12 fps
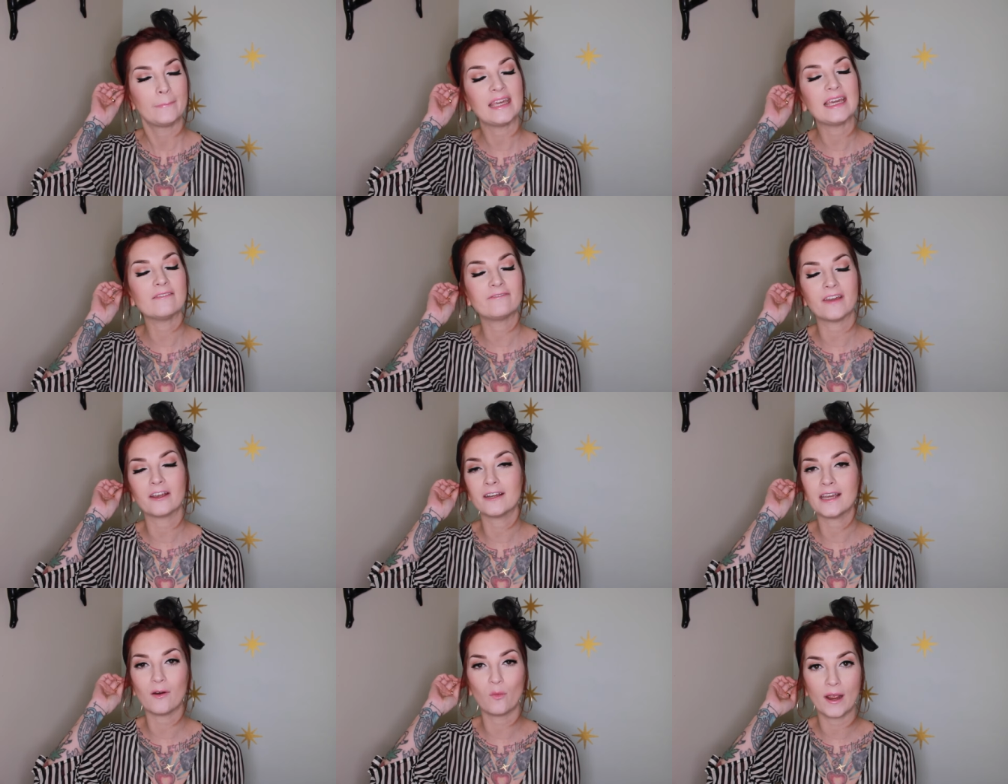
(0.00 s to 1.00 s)
Be
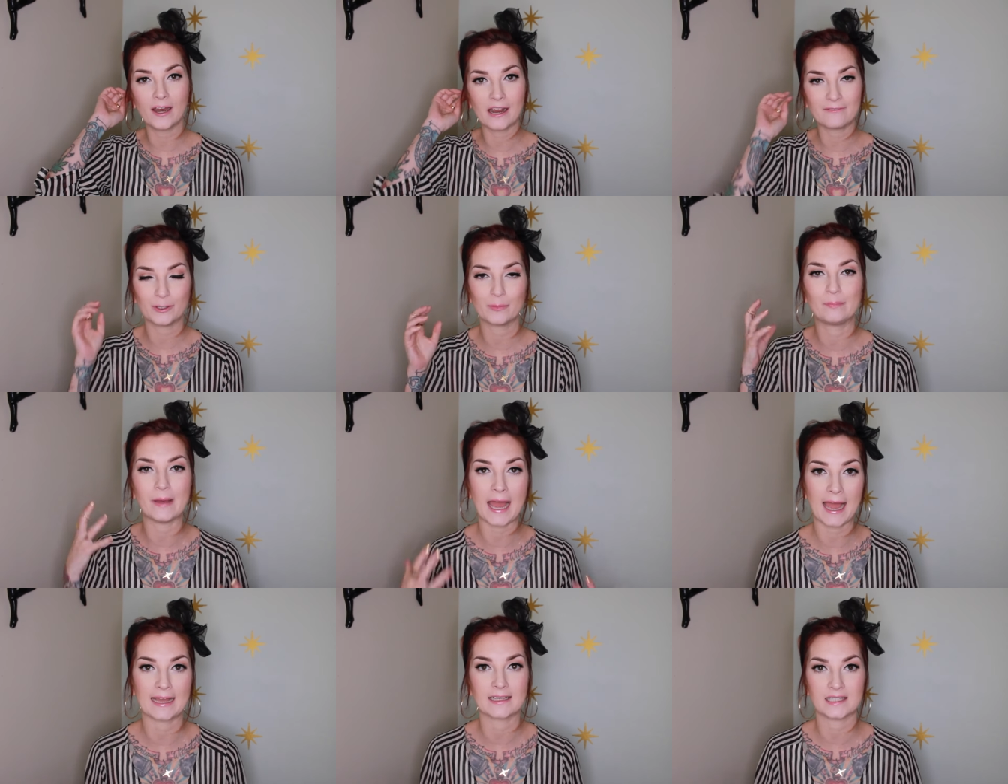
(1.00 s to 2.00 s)
very aware of your
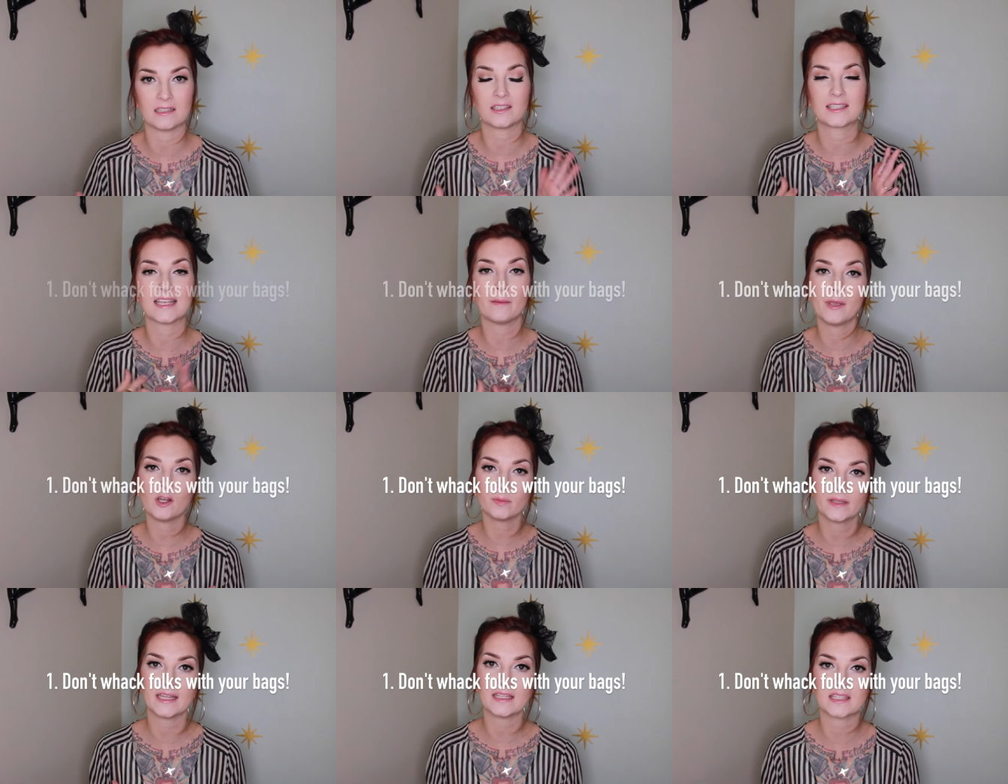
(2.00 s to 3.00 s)
bags. Some
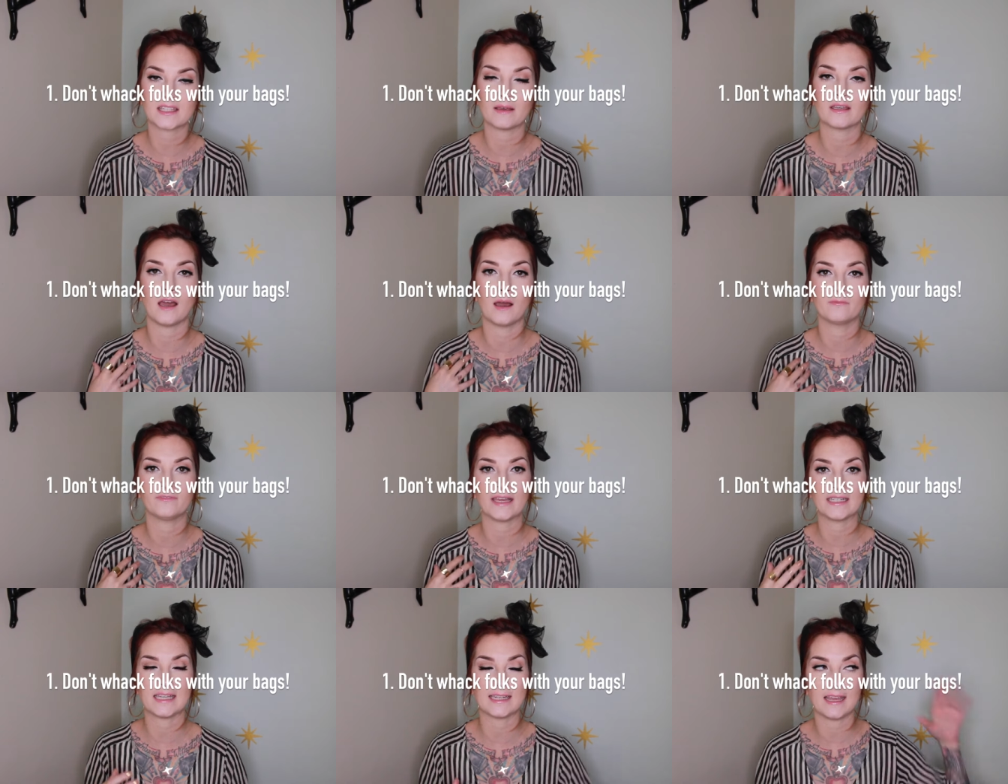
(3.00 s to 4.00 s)
airplanes, the um,
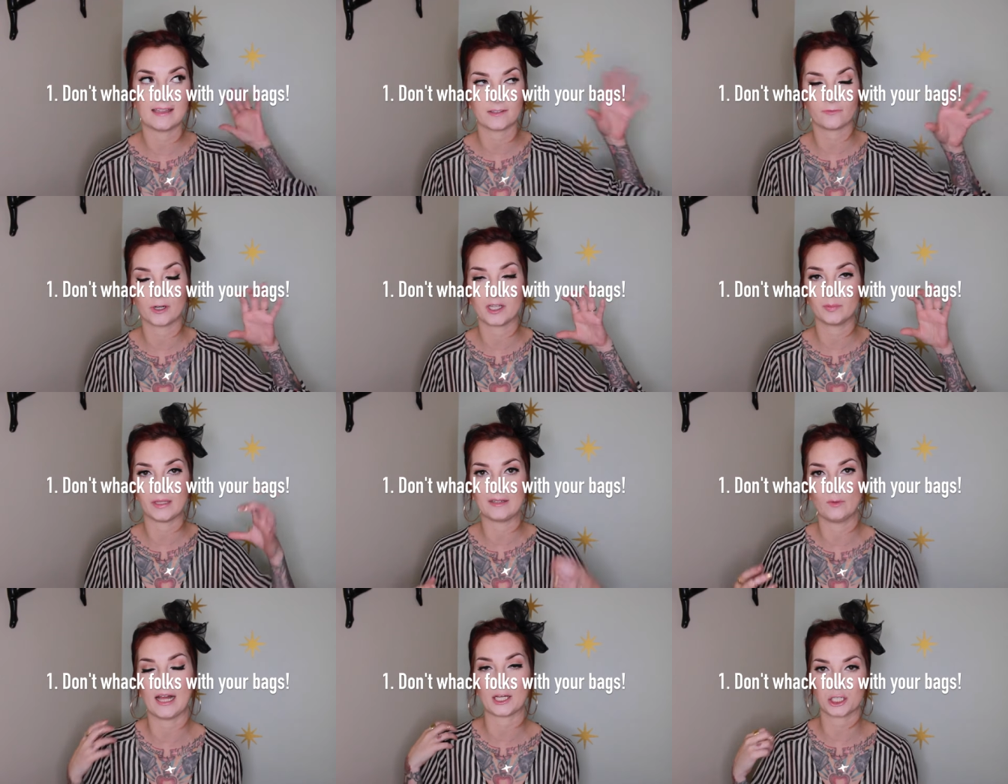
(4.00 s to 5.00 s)
flight attendant at the front of the
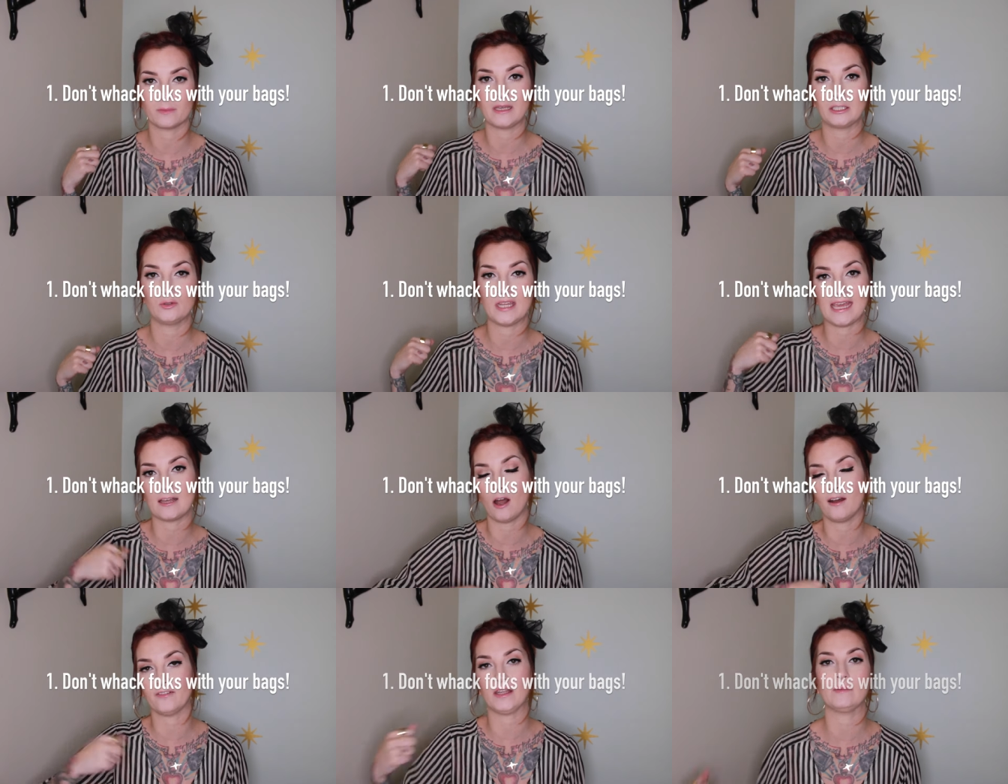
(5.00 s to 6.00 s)
plane will actually make you take
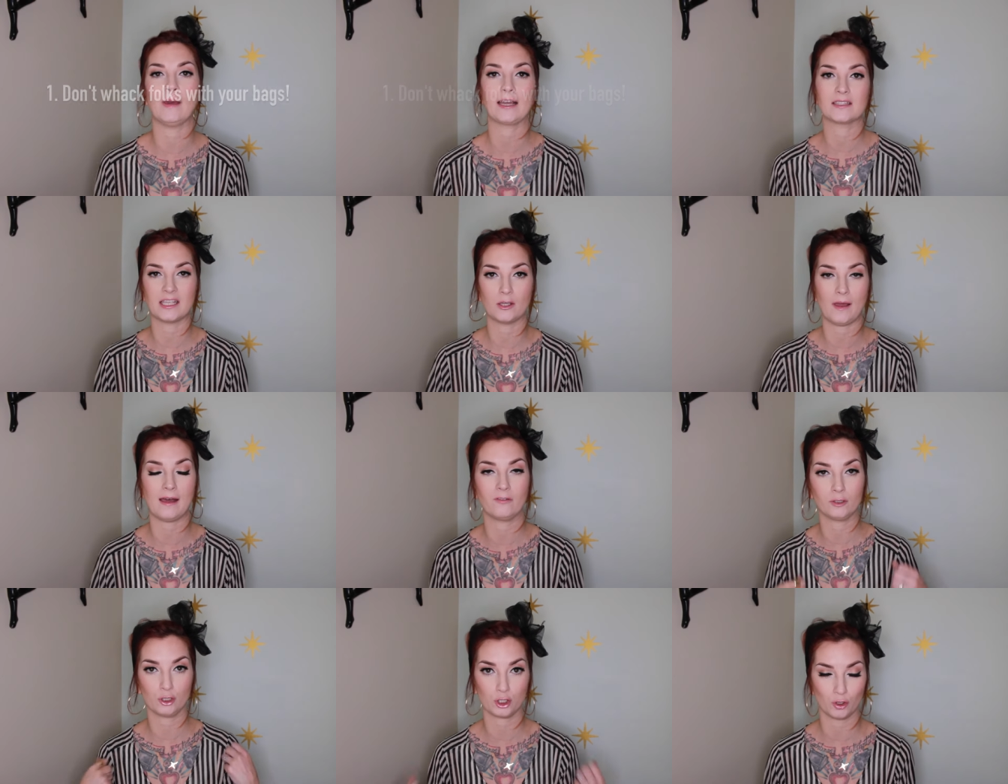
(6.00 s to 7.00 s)
off any bags that you
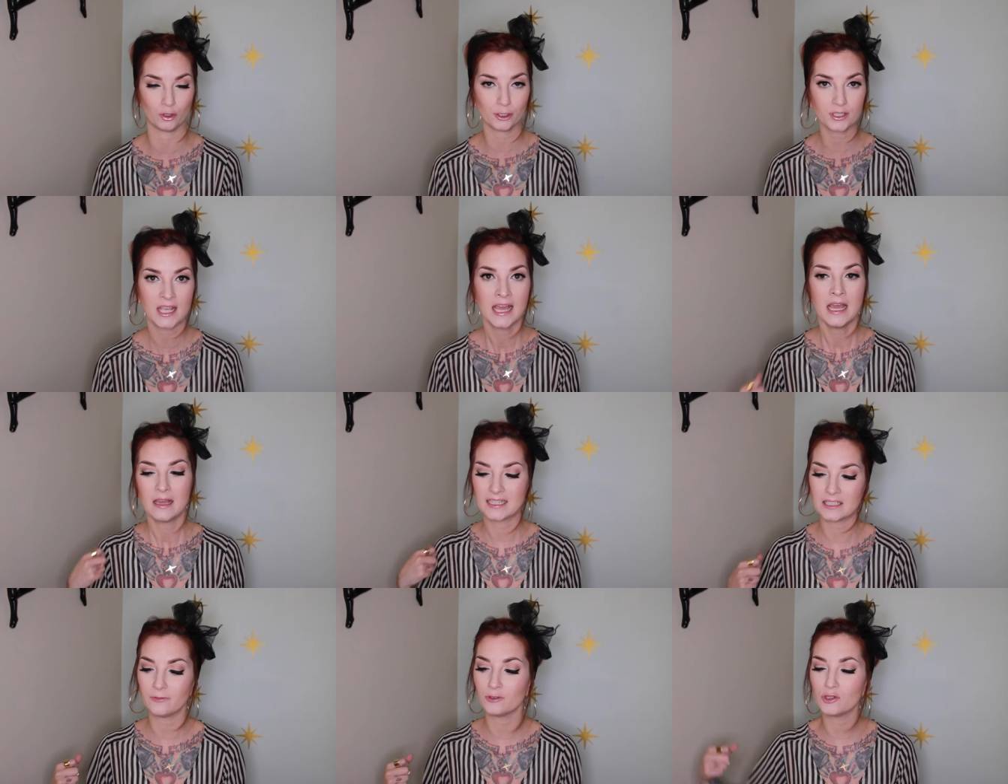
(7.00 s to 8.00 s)
have on your shoulder shoulders.
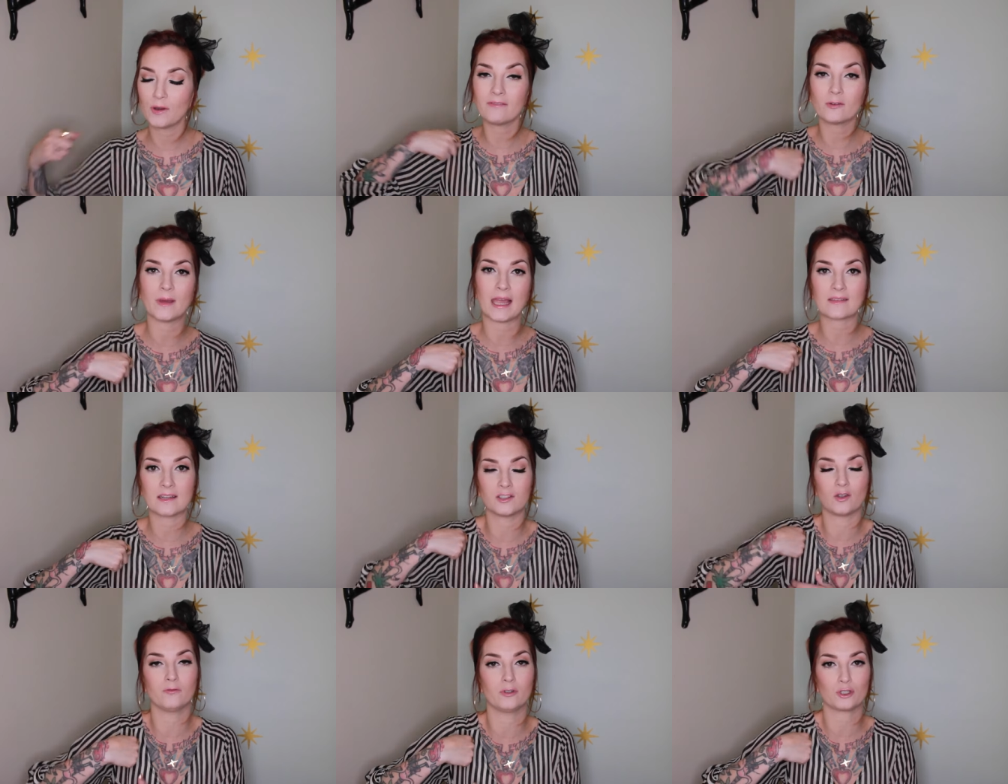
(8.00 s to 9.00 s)
Because if you do have a bag that
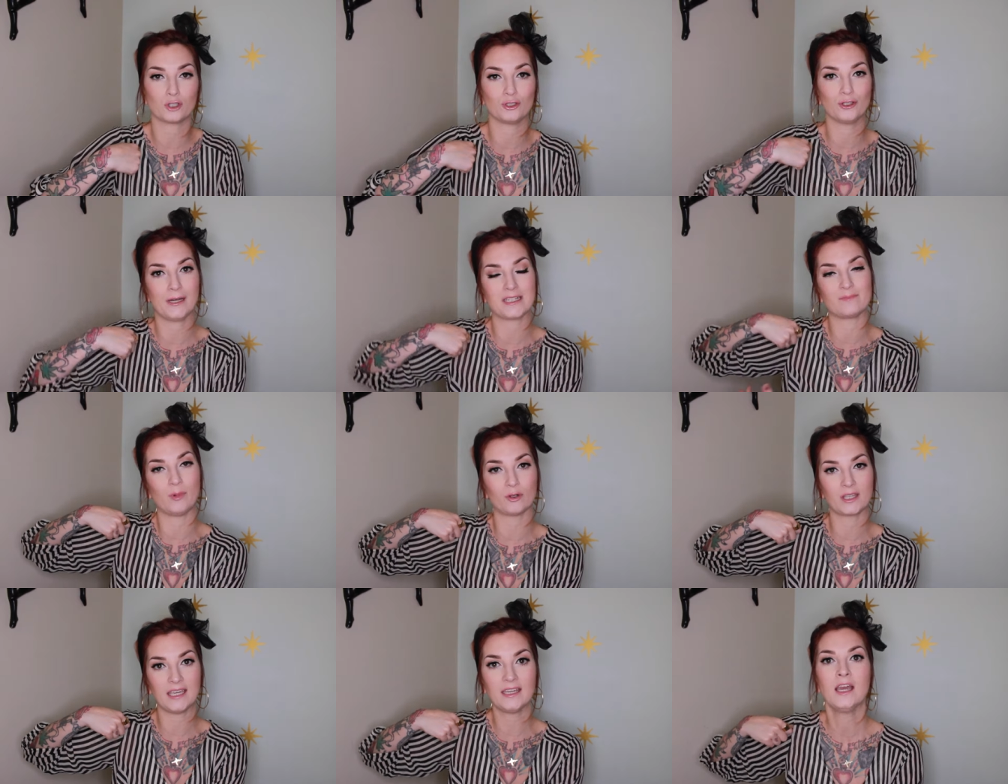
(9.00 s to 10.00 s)
is over your shoulder and it's
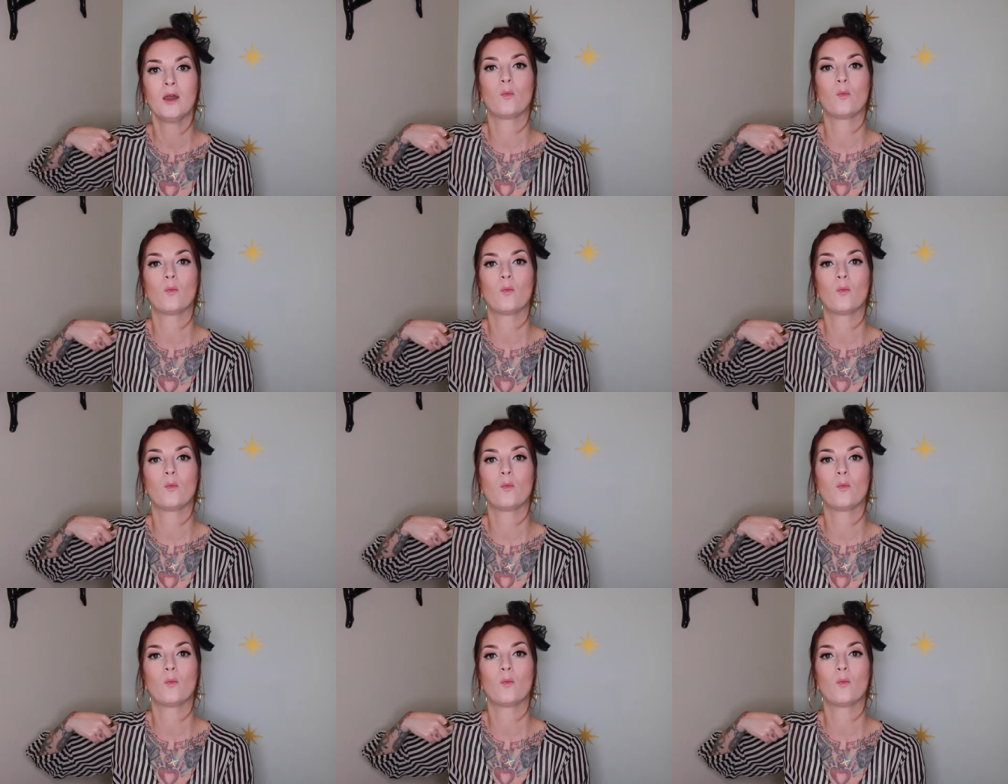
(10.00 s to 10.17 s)
bulky,